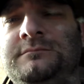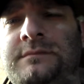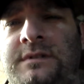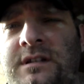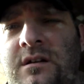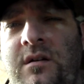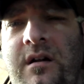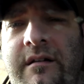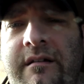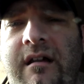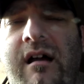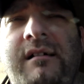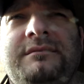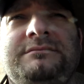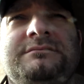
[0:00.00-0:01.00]
So uh,
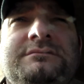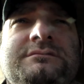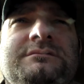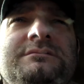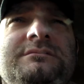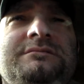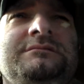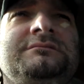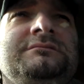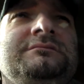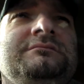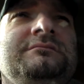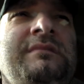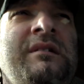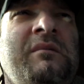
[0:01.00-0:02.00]

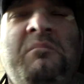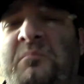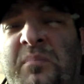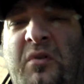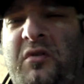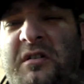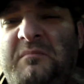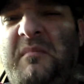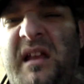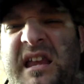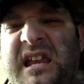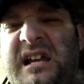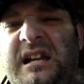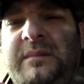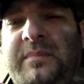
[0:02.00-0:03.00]
yeah, boring
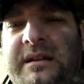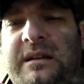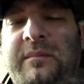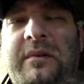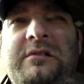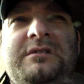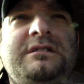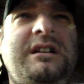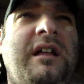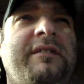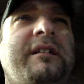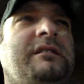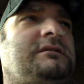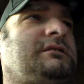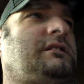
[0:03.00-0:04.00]
mini clip in the middle of
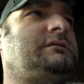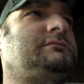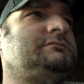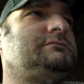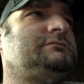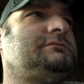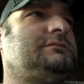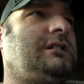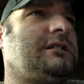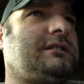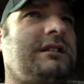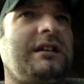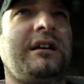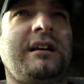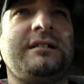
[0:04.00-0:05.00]
nothing. So I'll
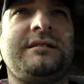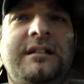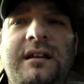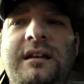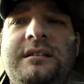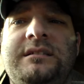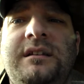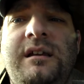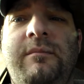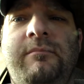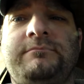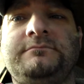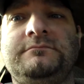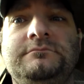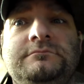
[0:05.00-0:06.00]
see you guys on the next clip.
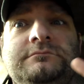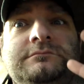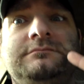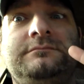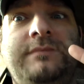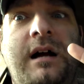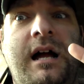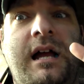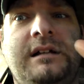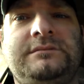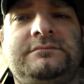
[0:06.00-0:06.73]
Bye.